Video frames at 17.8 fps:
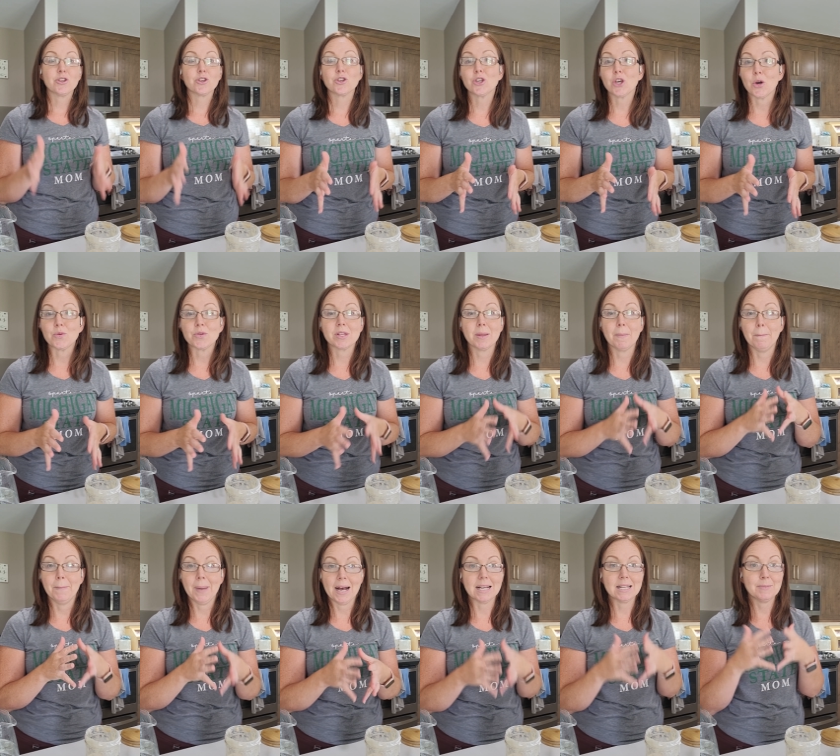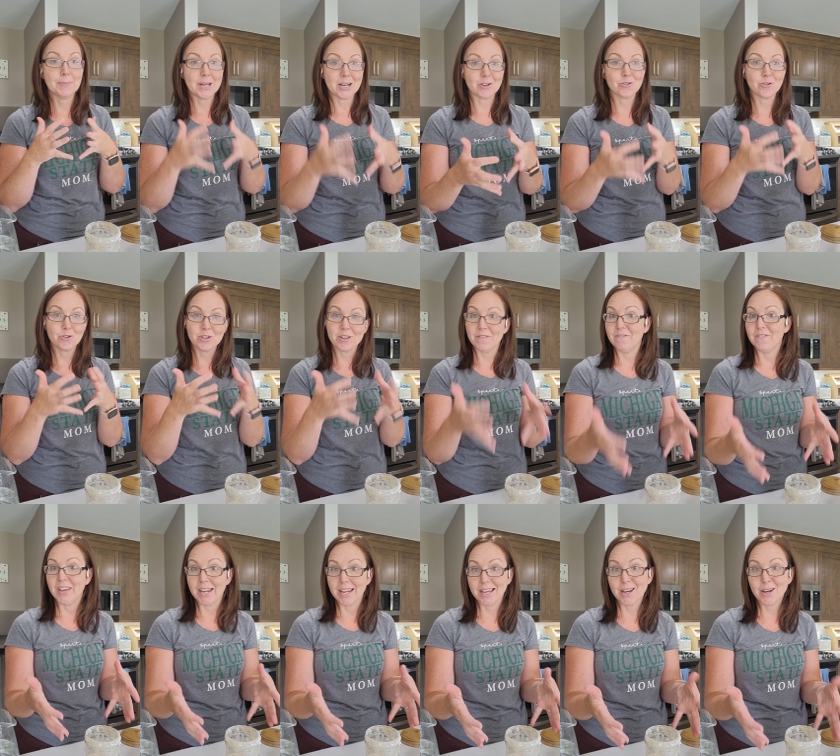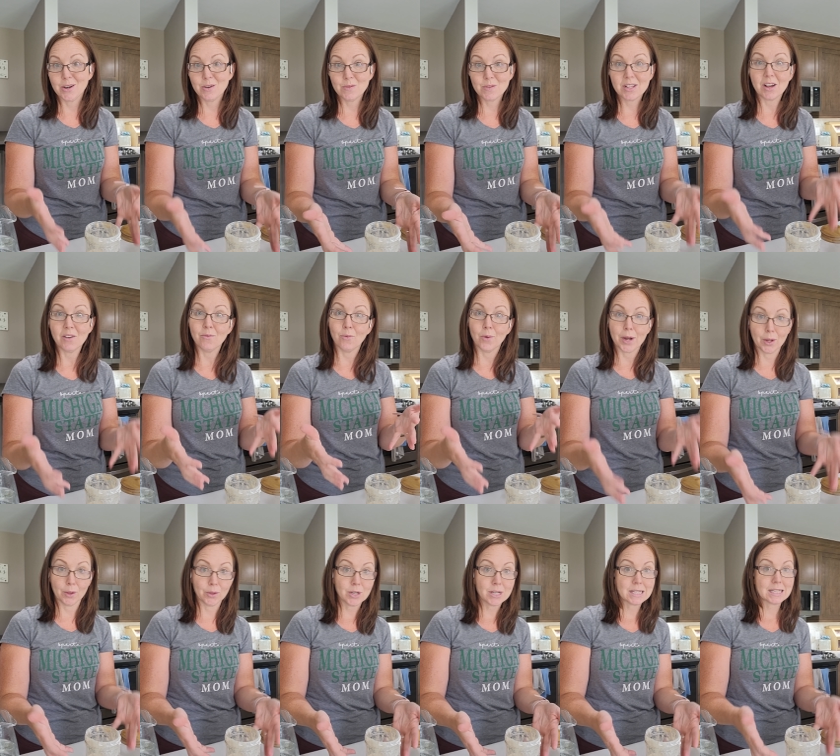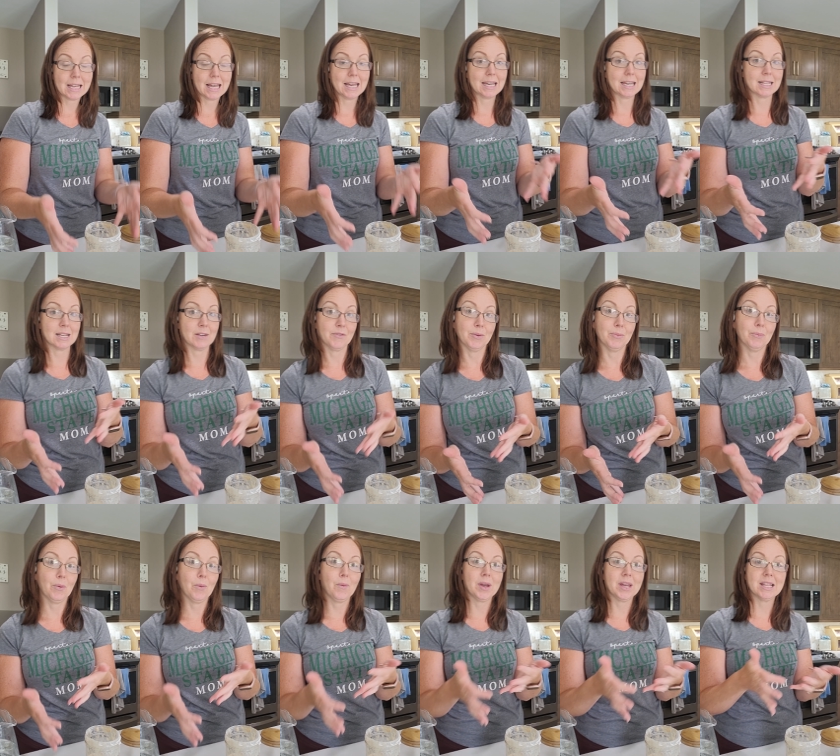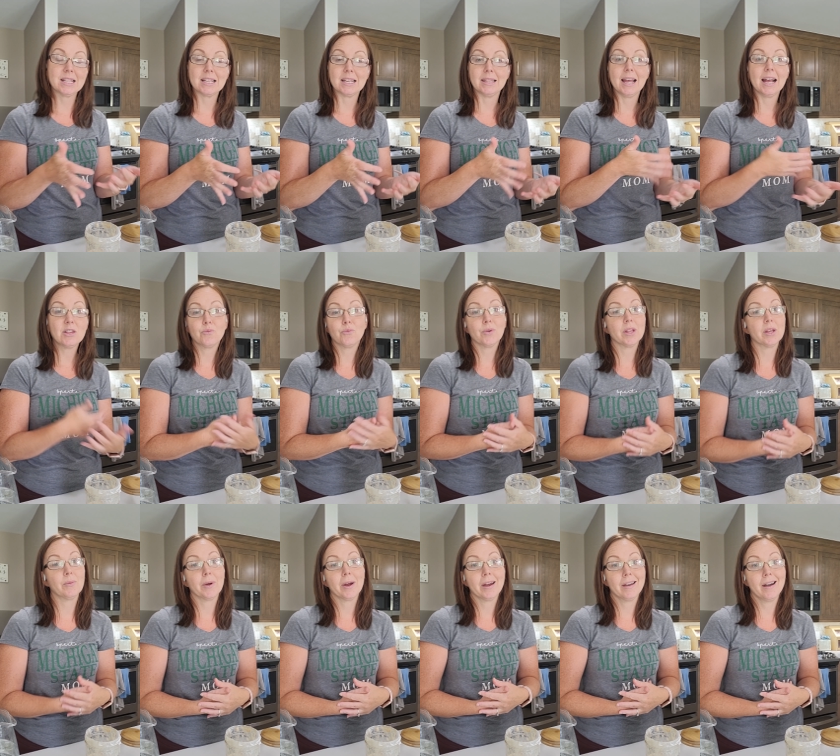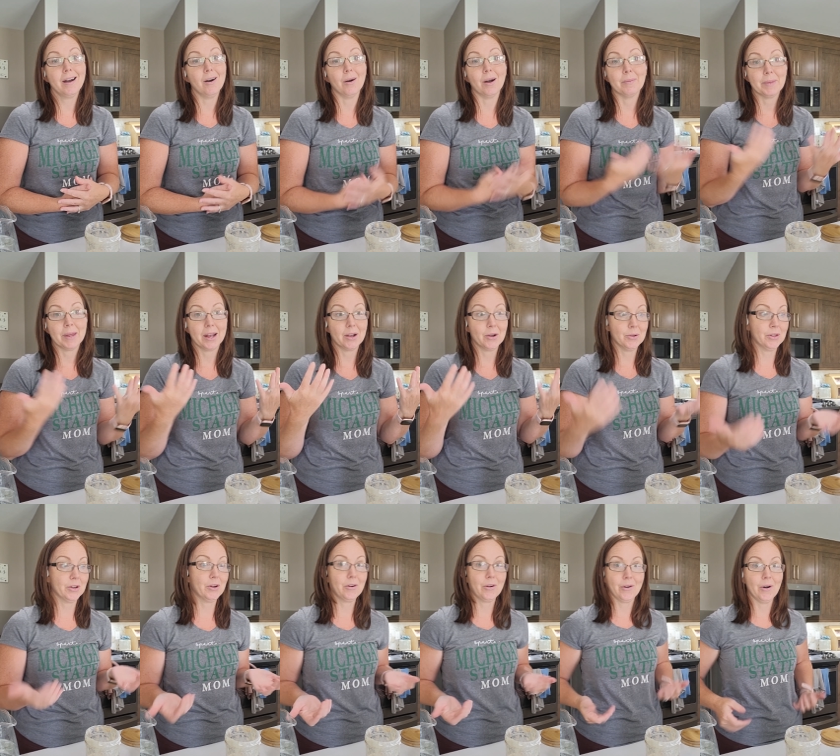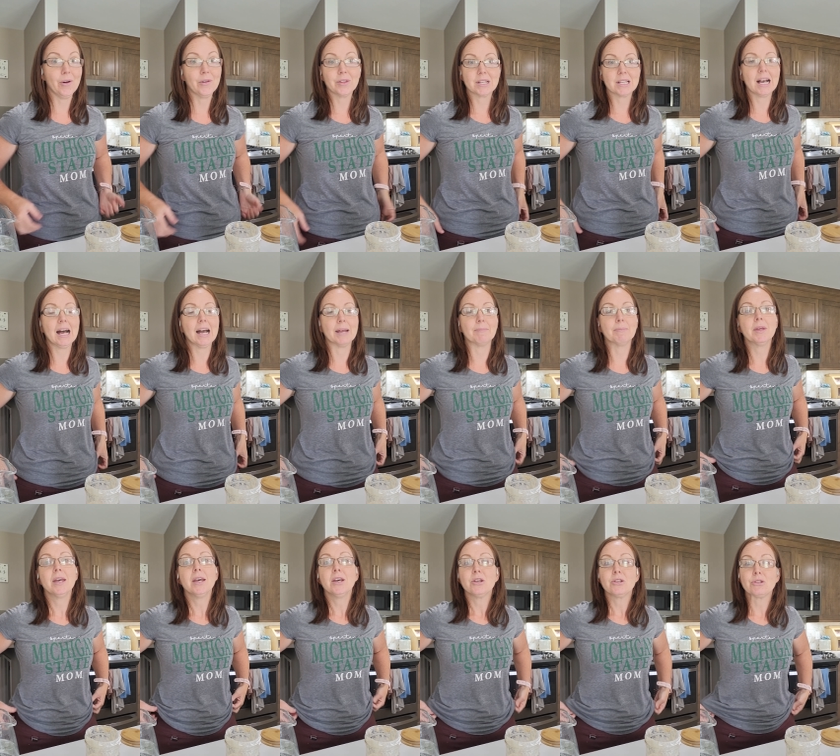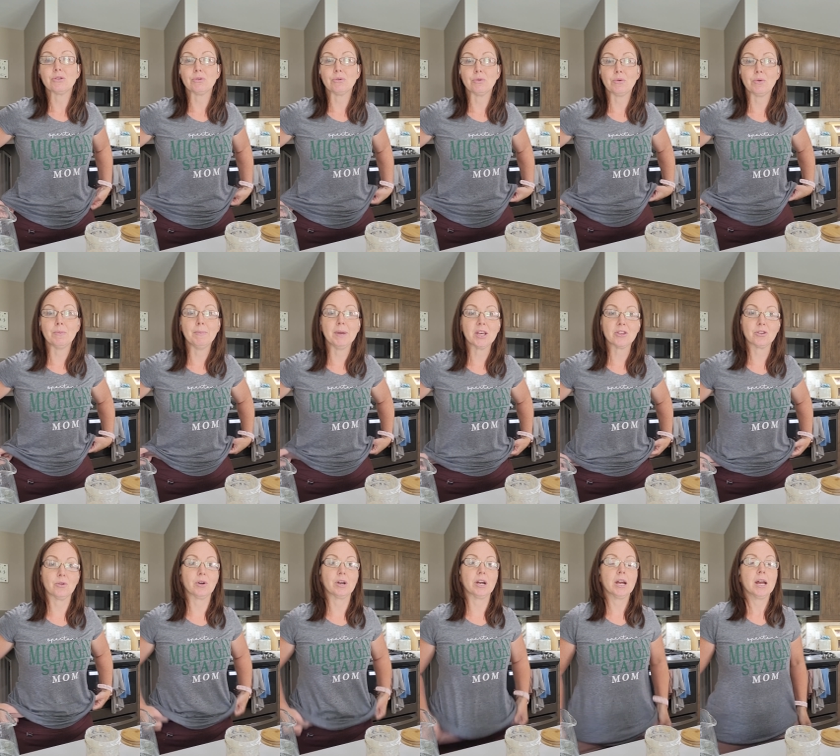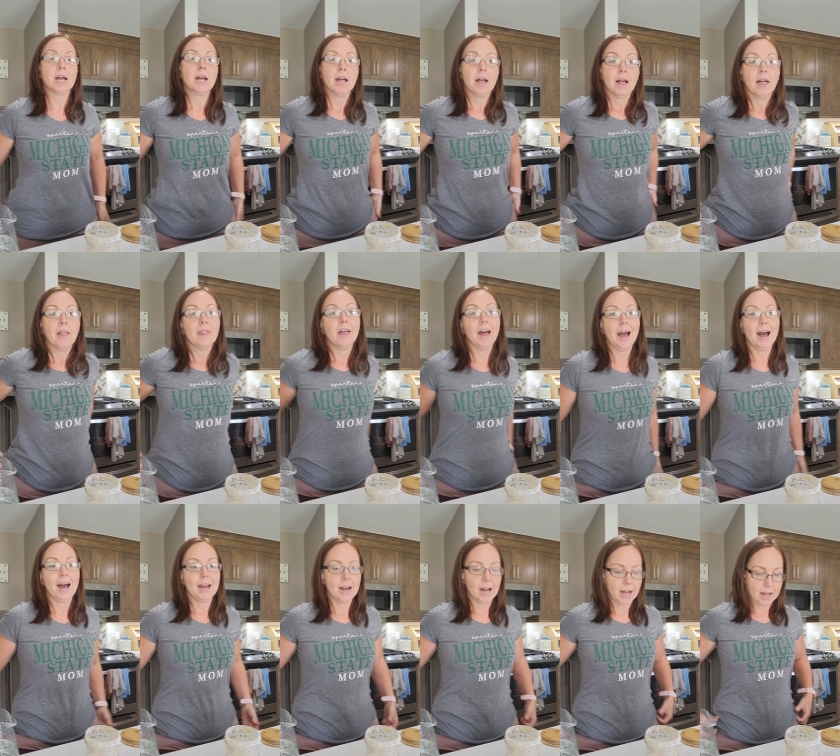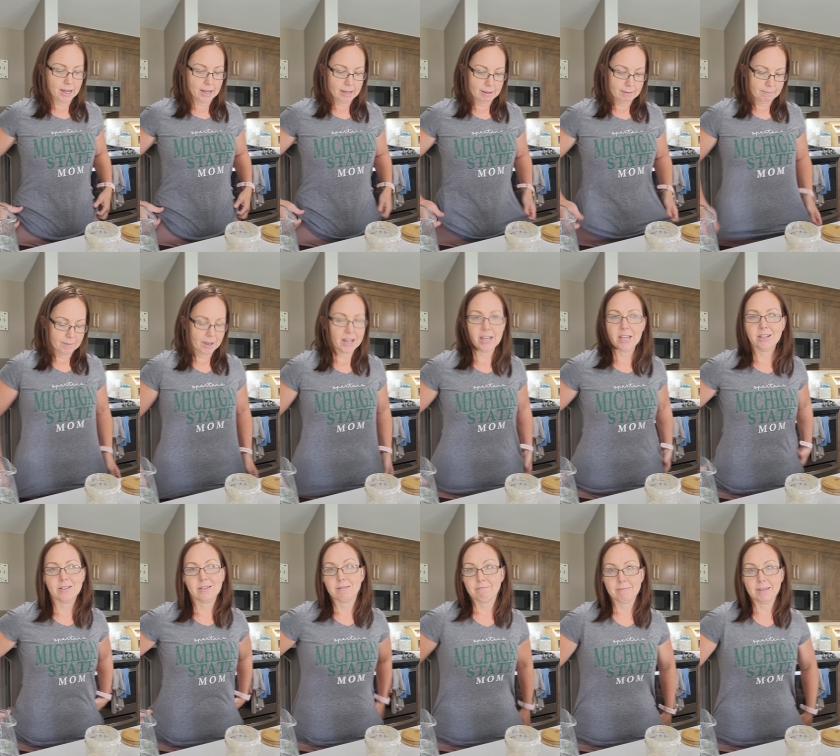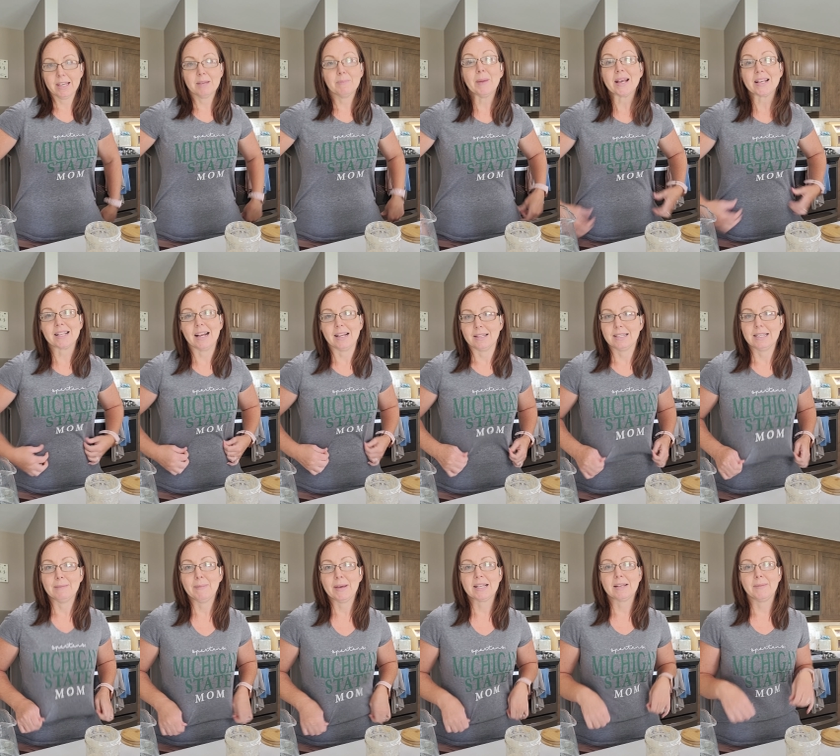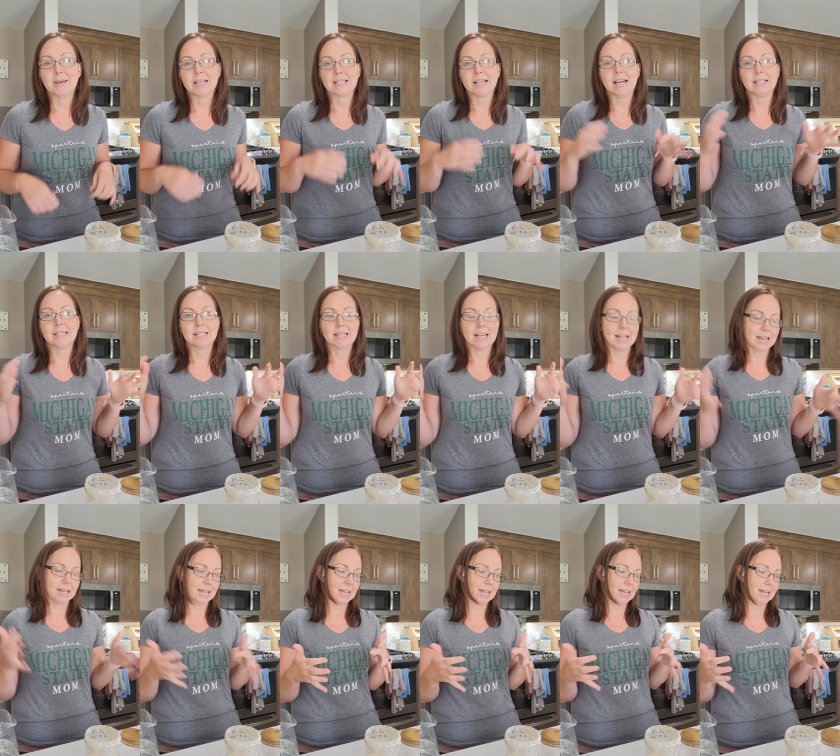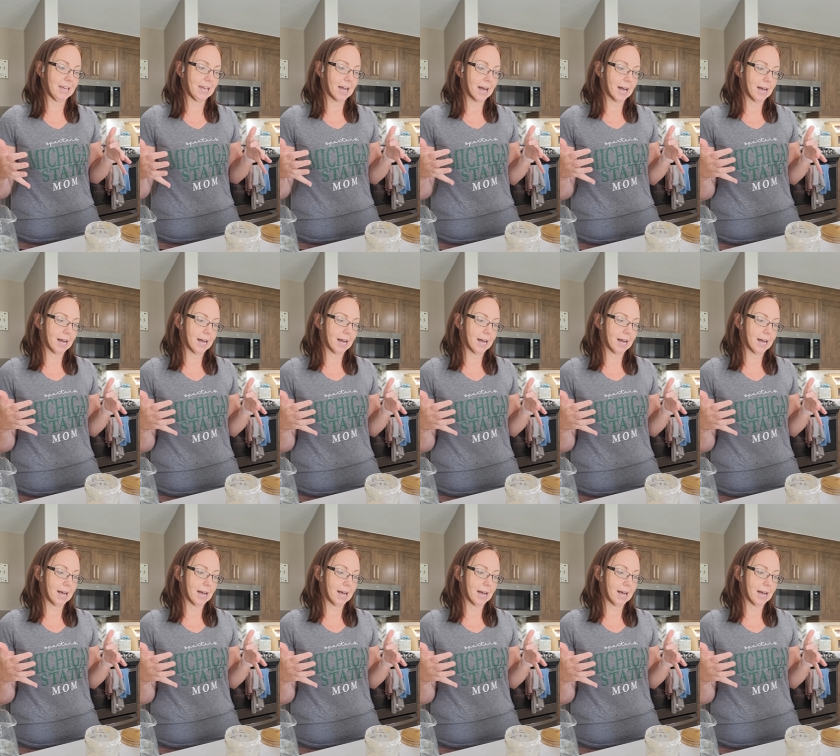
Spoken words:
shows the best pictures and videos of what it looks like at different points. And that's really where I go. I mean, I go there all the time to make sure that he makes sense. He makes it make sense and he